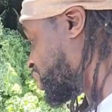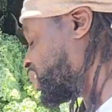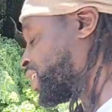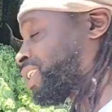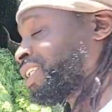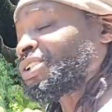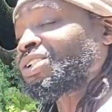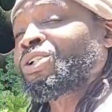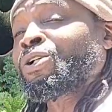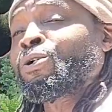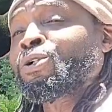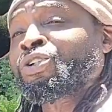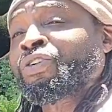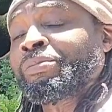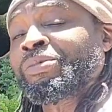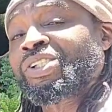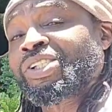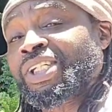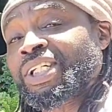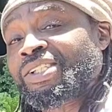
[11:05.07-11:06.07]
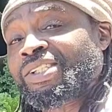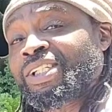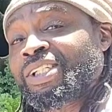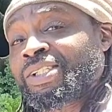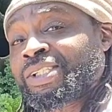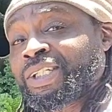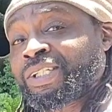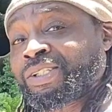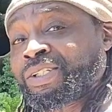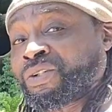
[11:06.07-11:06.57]
this, this goes from
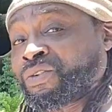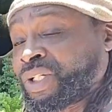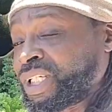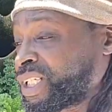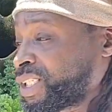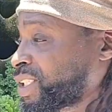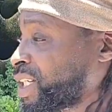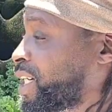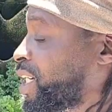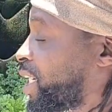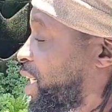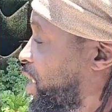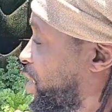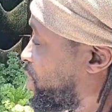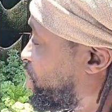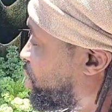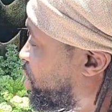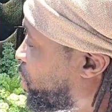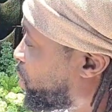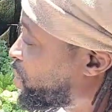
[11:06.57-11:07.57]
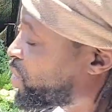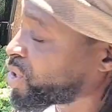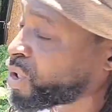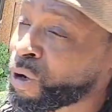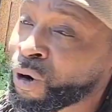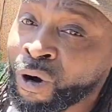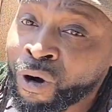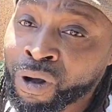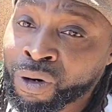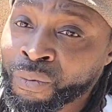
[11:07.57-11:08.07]
66 degrees and it shoots
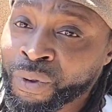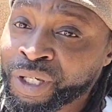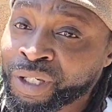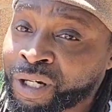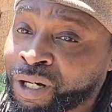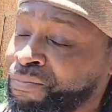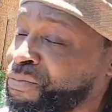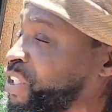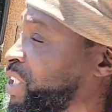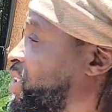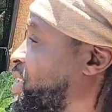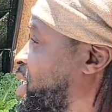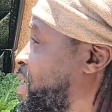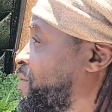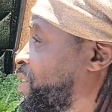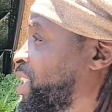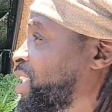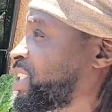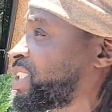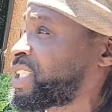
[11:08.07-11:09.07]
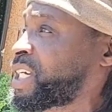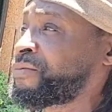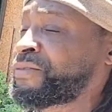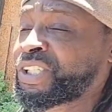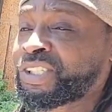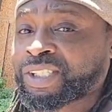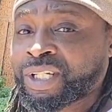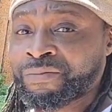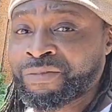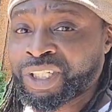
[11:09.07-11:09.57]
all the way up to
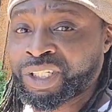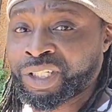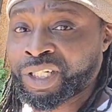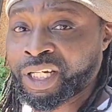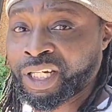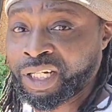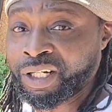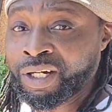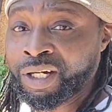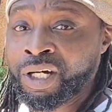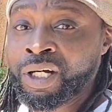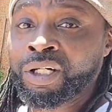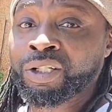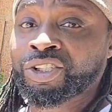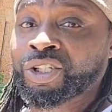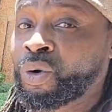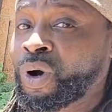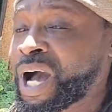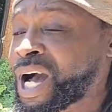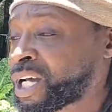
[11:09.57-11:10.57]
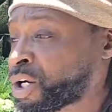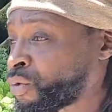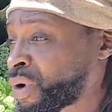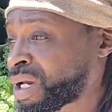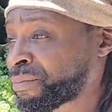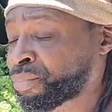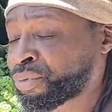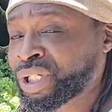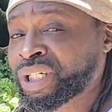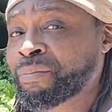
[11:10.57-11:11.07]
77, 78. So how
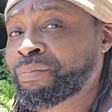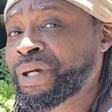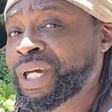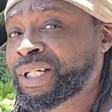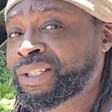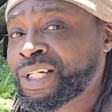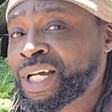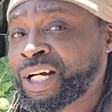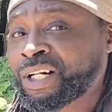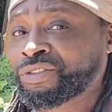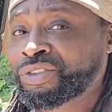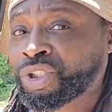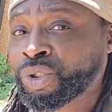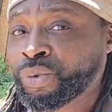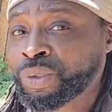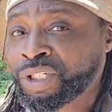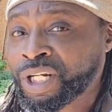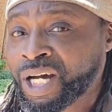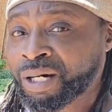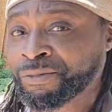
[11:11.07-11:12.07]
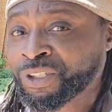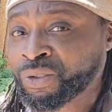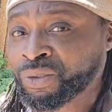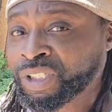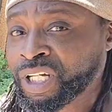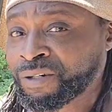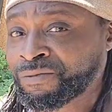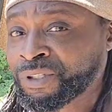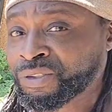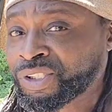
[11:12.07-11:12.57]
do I bring it back down to a
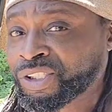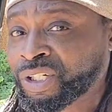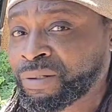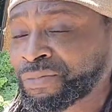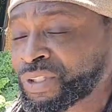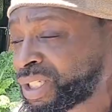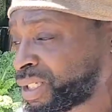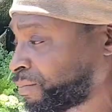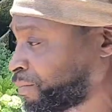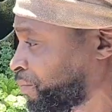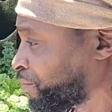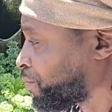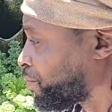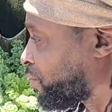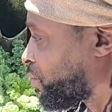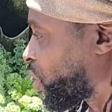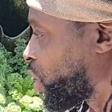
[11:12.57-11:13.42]
nominal level, something